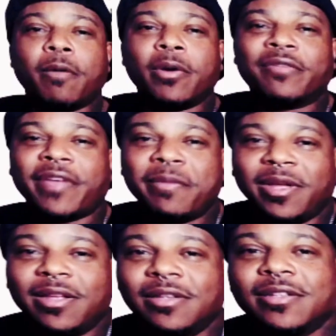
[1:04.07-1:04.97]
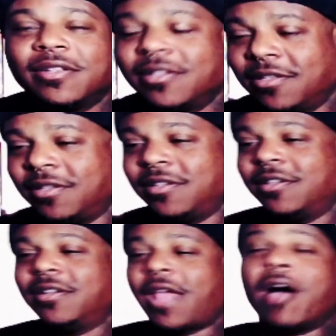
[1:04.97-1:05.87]
motivate me.
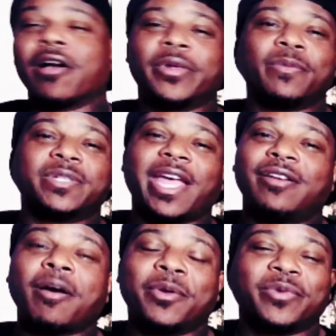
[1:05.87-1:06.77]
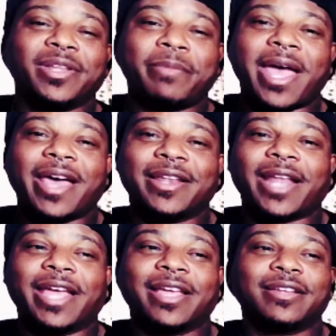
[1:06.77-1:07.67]
The algorithm was hating on me really bad and
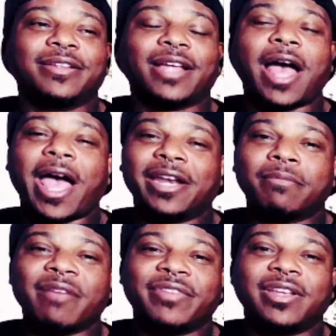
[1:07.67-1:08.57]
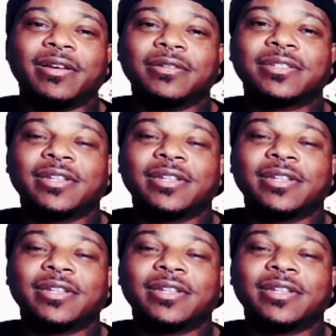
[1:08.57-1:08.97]
like hiding my videos,